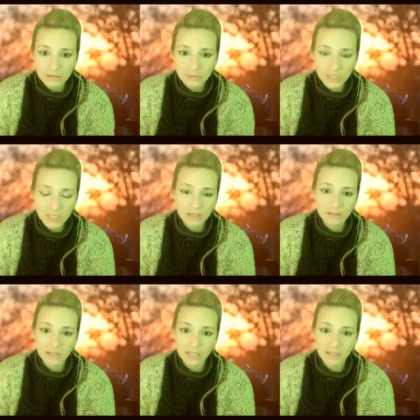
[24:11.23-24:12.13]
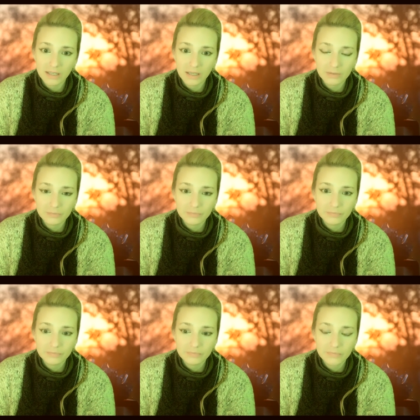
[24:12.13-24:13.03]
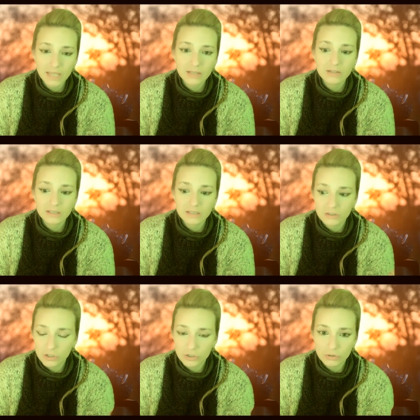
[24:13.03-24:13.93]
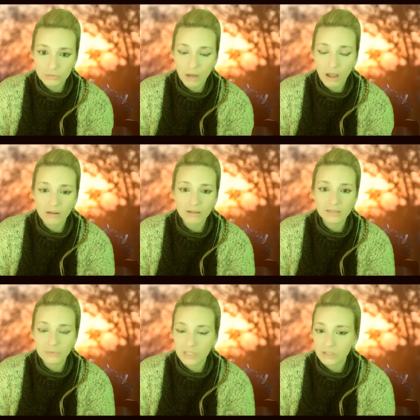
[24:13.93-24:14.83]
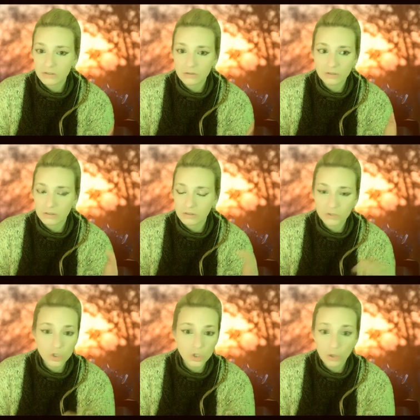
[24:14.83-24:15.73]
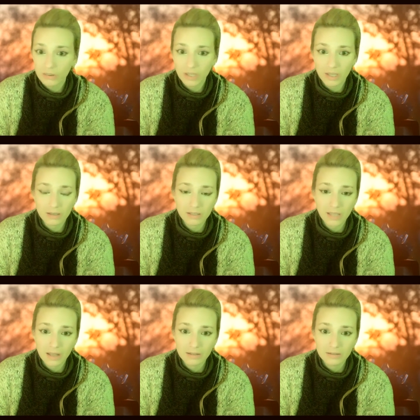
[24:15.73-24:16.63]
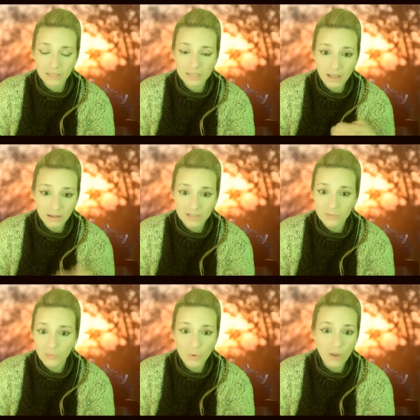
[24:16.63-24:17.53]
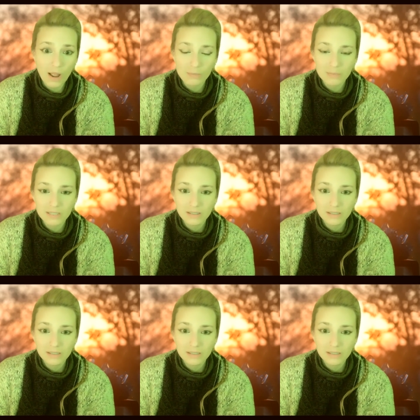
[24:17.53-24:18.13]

critical thinking that's it's just blocked there is just nothing yeah that's how it's programmed